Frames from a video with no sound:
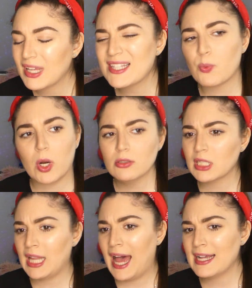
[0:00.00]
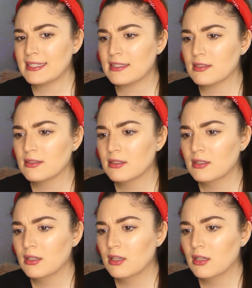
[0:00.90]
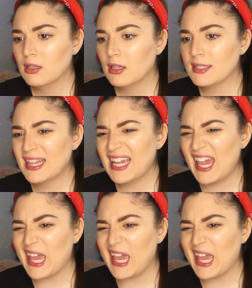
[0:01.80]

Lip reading: Is World Class, is it like a